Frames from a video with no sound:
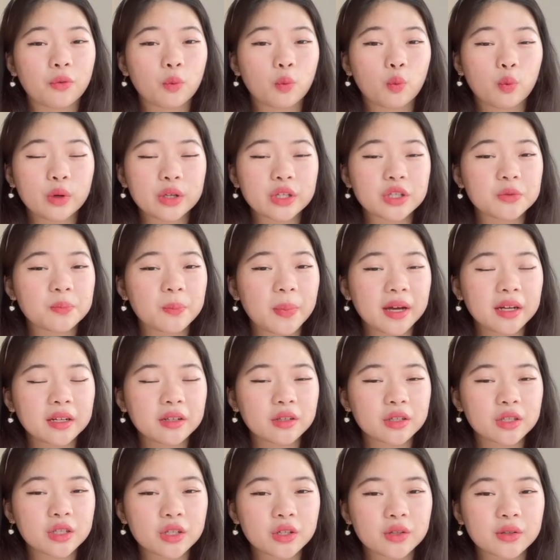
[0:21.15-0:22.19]
which bank to
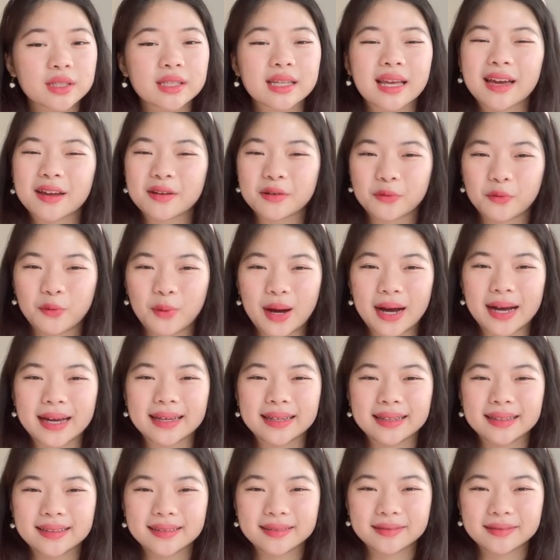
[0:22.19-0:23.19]
choose and why.